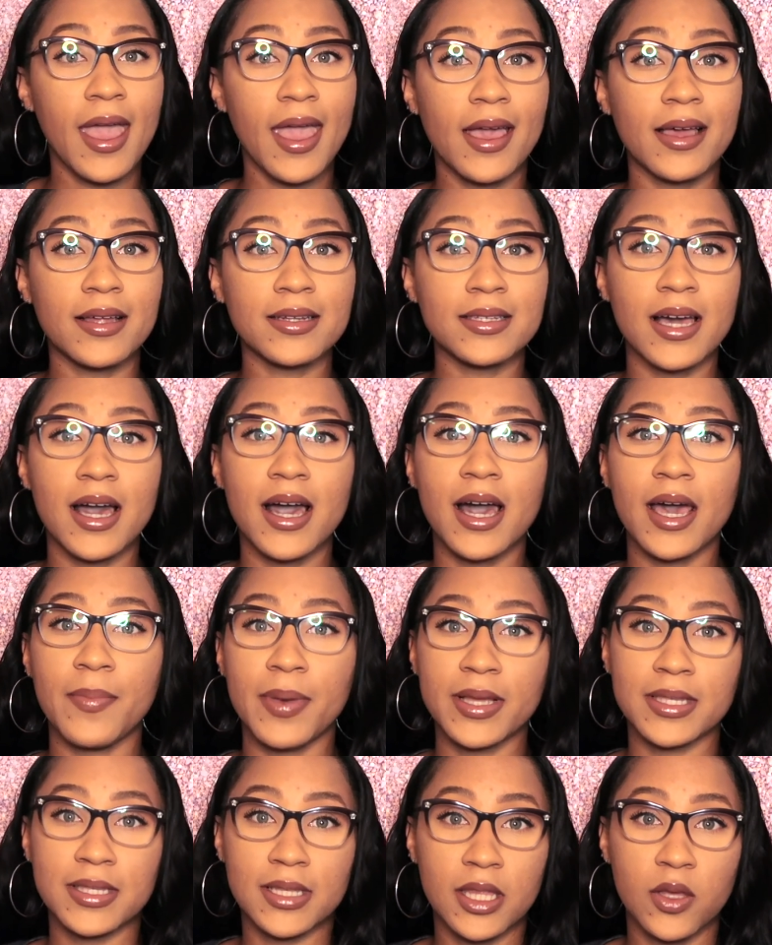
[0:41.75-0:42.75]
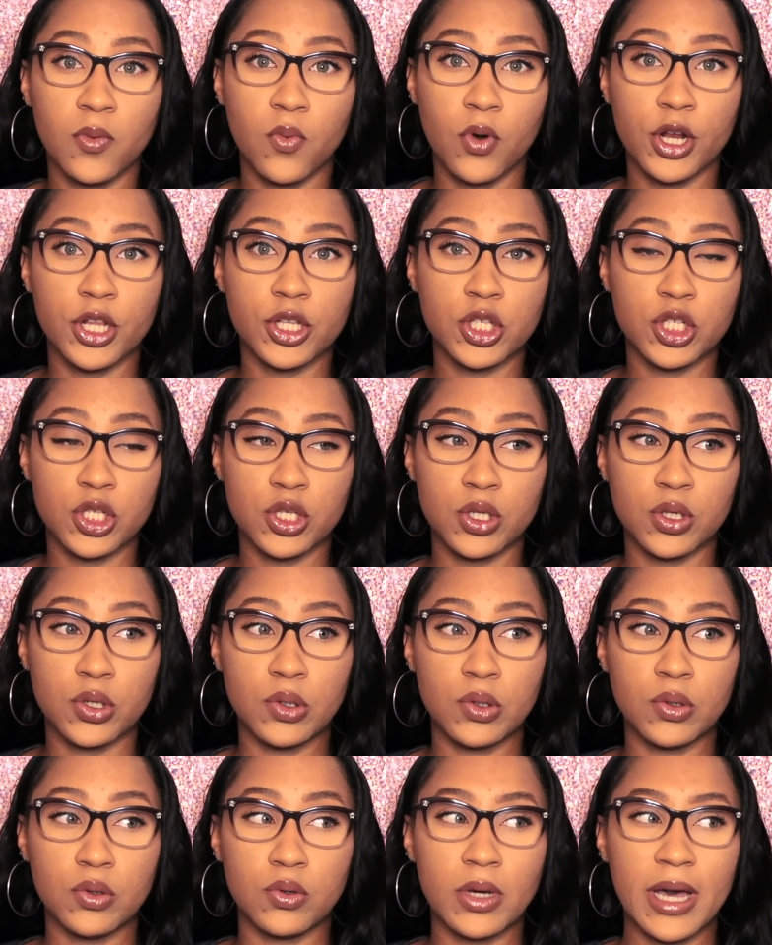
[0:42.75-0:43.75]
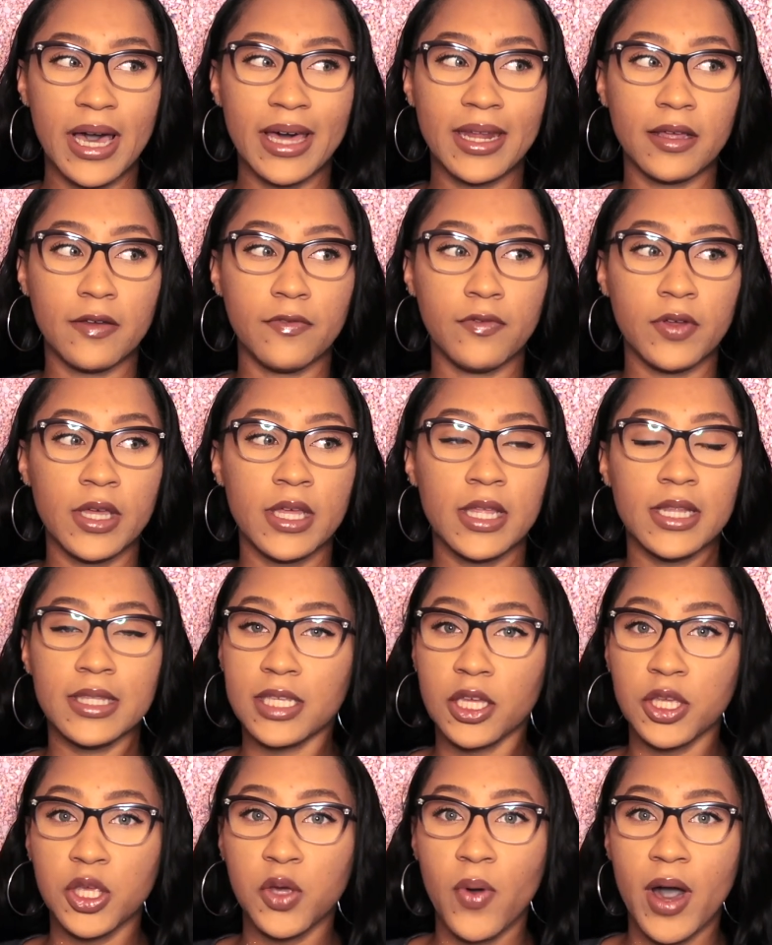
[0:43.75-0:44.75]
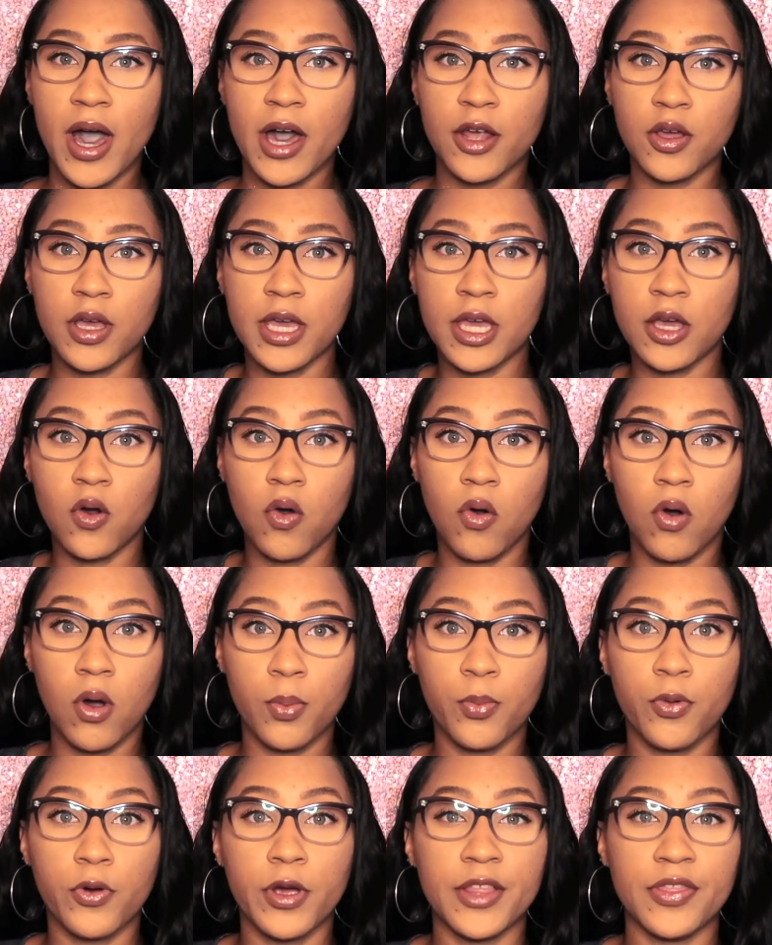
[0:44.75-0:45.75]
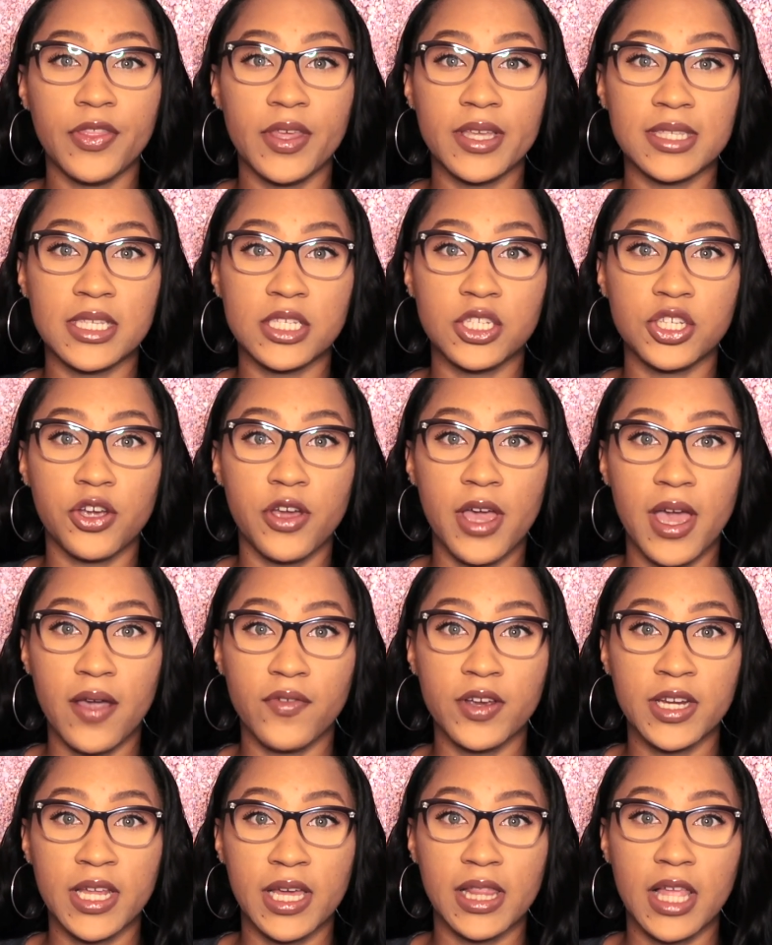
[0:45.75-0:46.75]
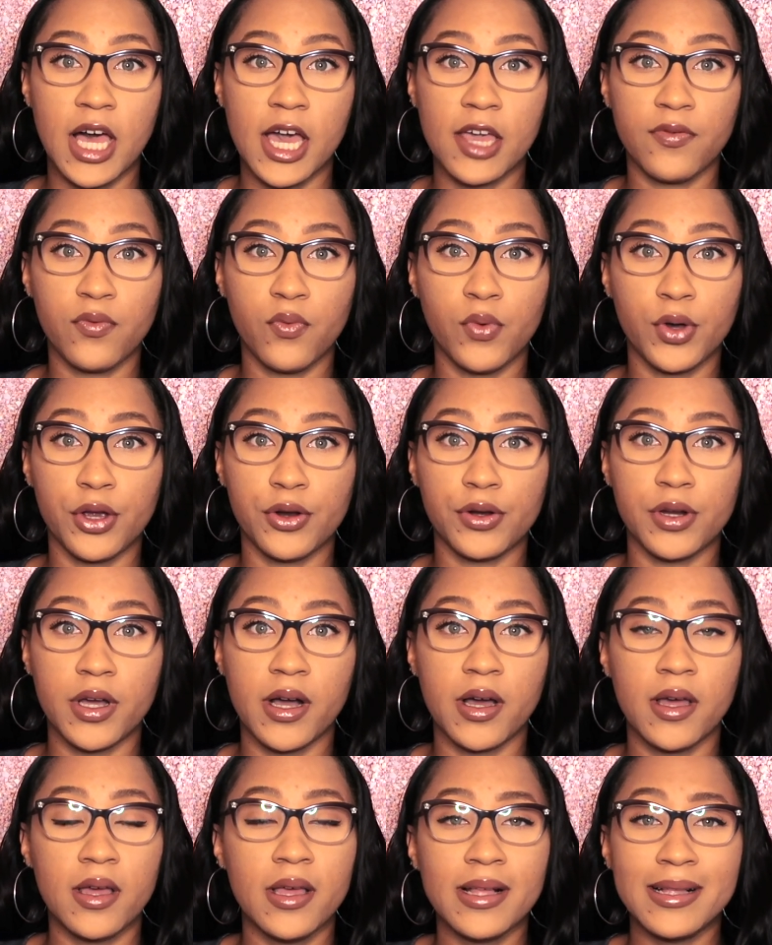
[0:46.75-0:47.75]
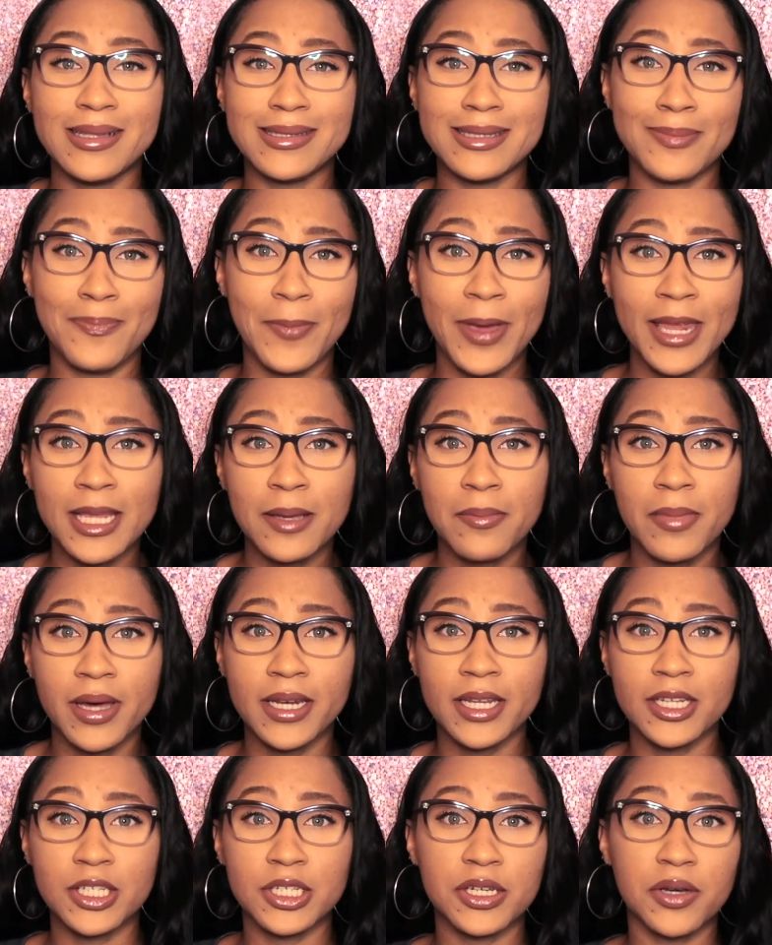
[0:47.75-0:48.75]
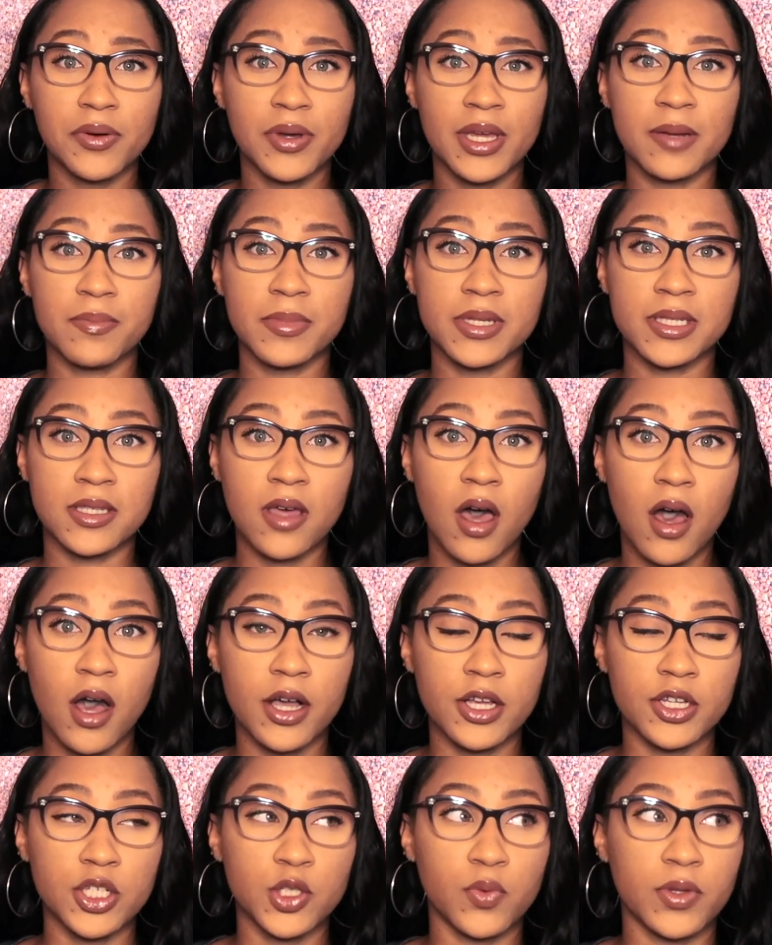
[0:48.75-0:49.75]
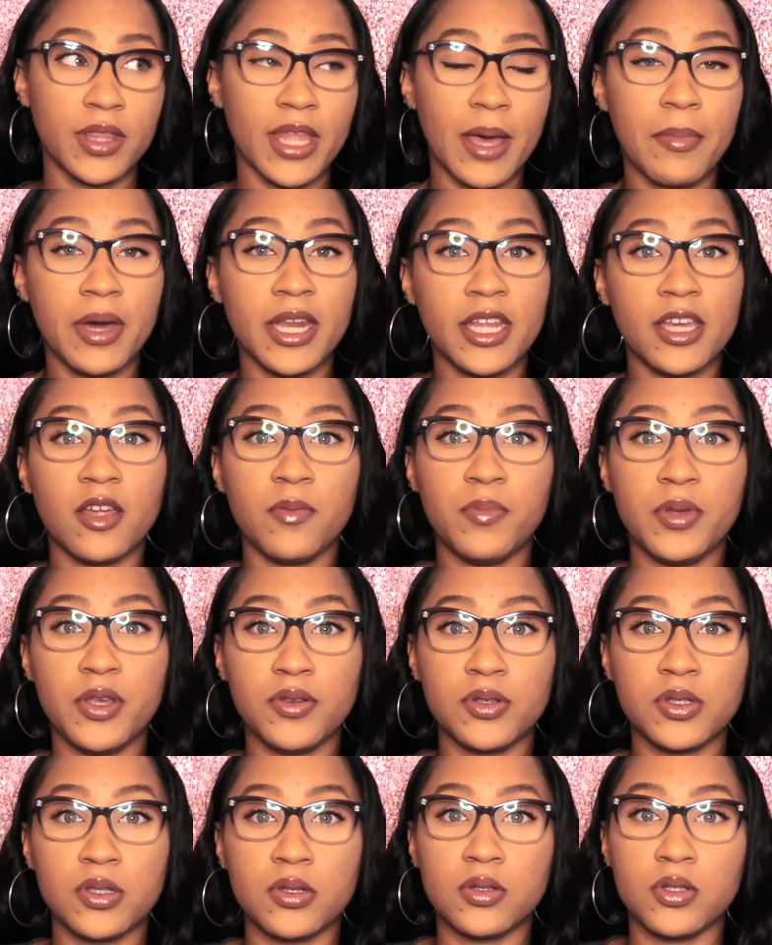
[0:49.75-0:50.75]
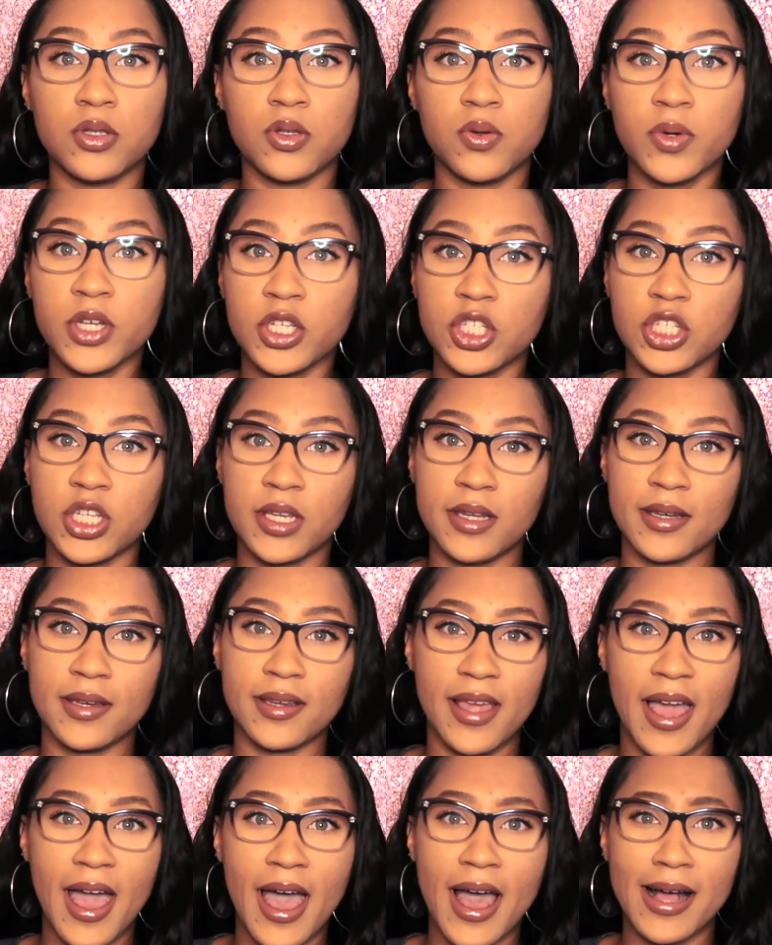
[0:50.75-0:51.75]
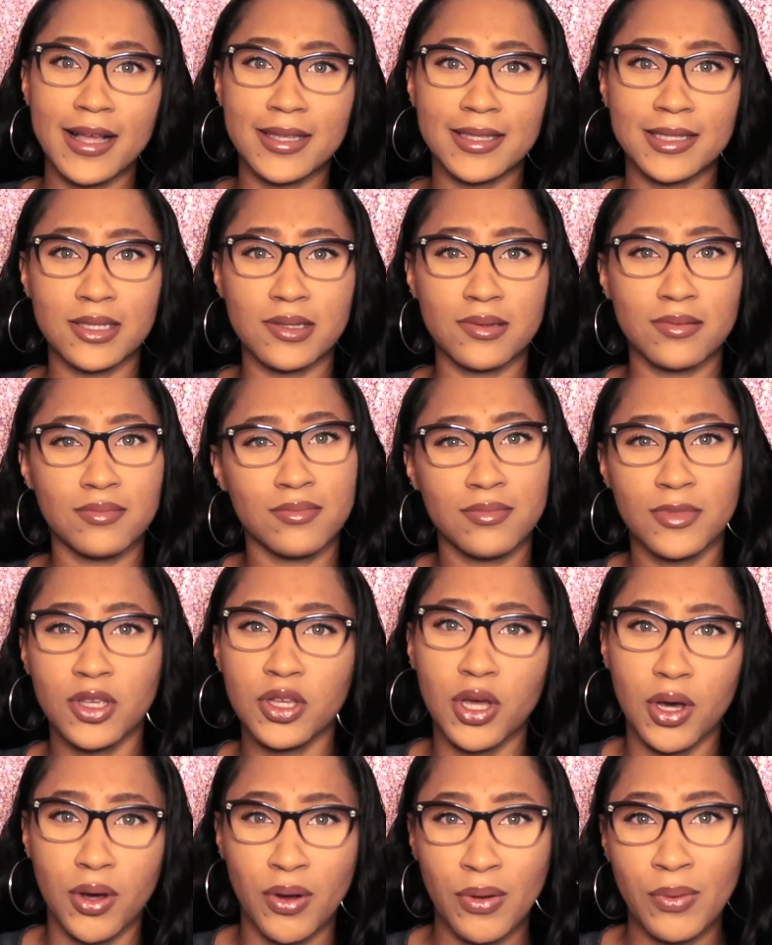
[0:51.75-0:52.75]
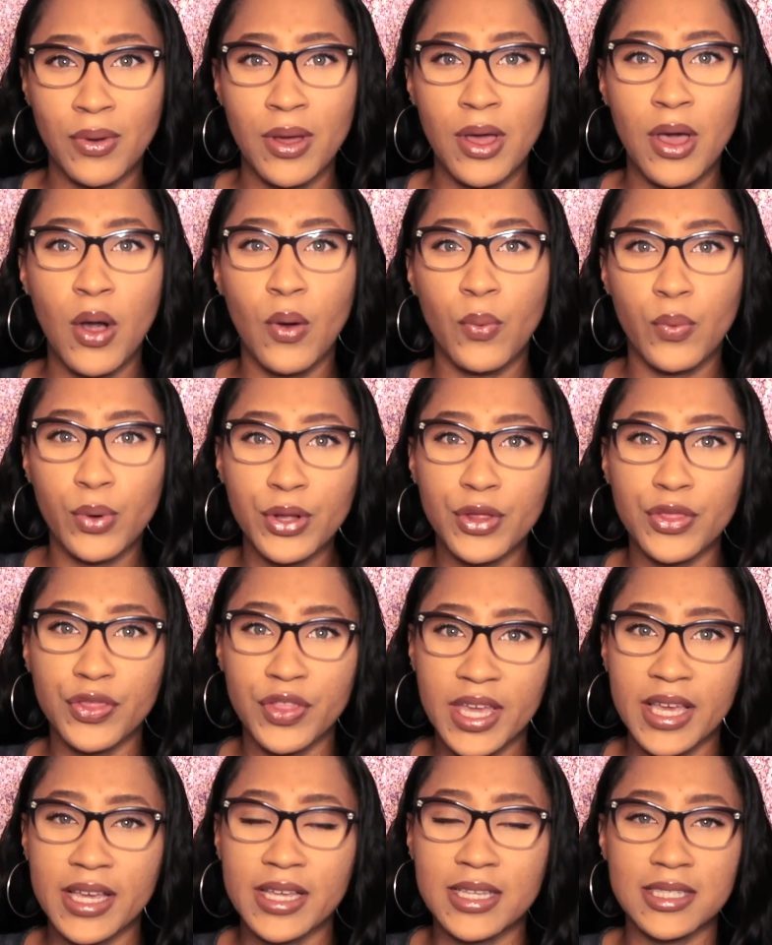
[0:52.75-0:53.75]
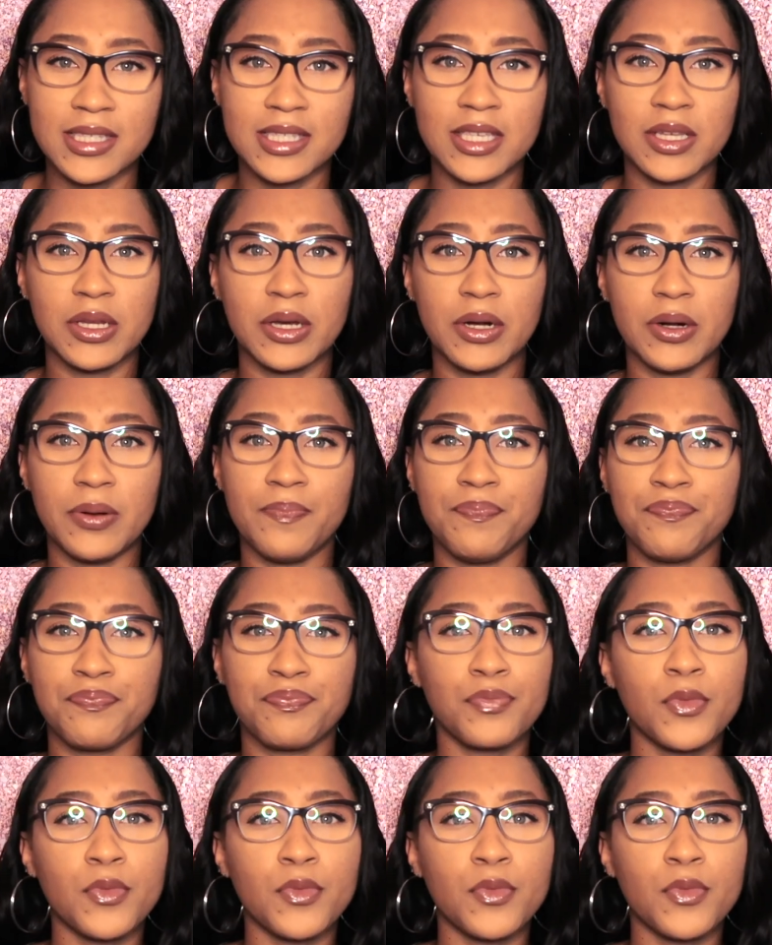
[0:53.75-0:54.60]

and I basically wanted to kind of tell you how to incorporate things into your everyday life where you're not spending money to go get a massage when that money could be used to tuition, gas, you know, real things, you know.